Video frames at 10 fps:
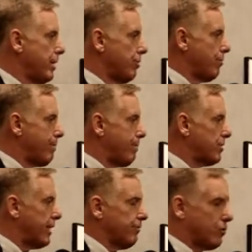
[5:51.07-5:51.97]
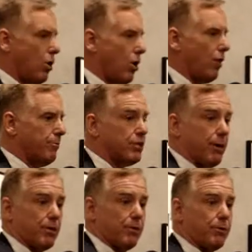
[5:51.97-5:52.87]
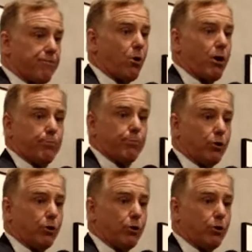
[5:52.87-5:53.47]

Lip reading: Your representatives, call them. Some of them are for it.